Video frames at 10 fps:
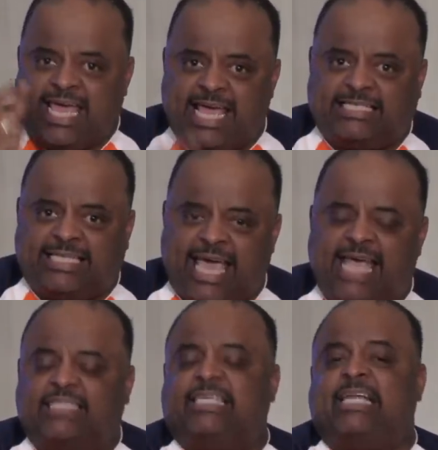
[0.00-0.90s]
His
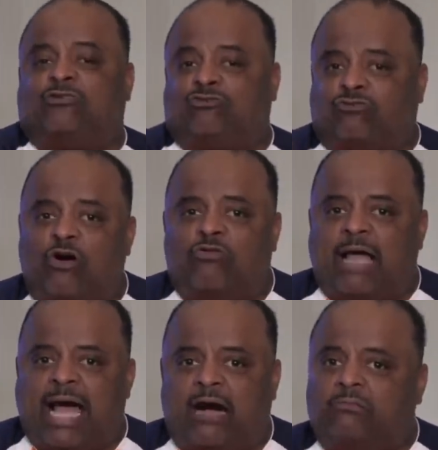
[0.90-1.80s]
case gets thrown
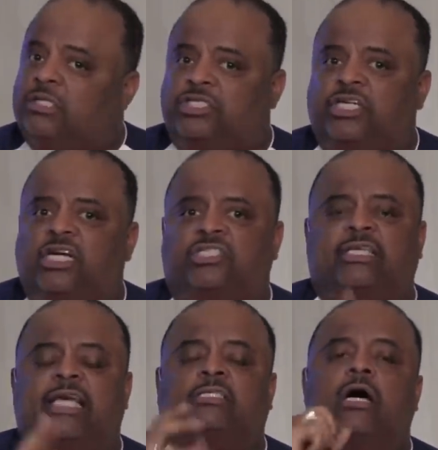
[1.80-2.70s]
out. The judge
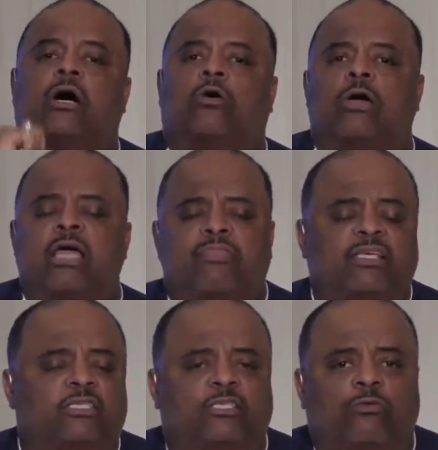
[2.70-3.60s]
says, oh,
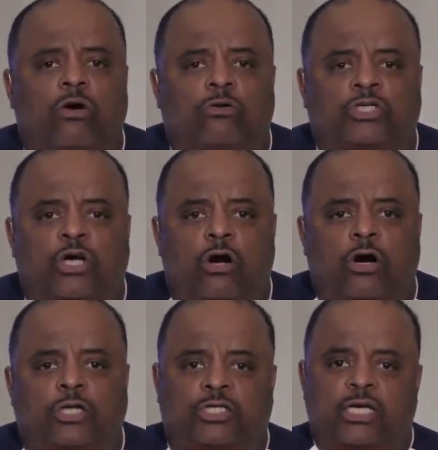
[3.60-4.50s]
this is the wrong
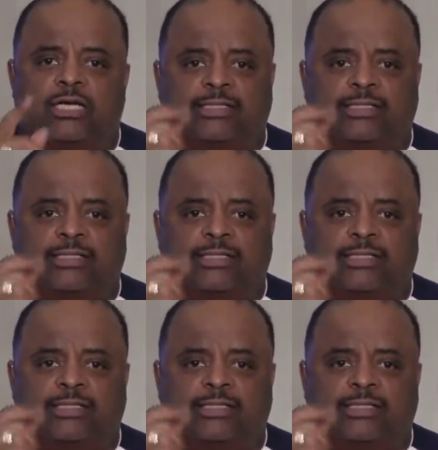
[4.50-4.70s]
charge.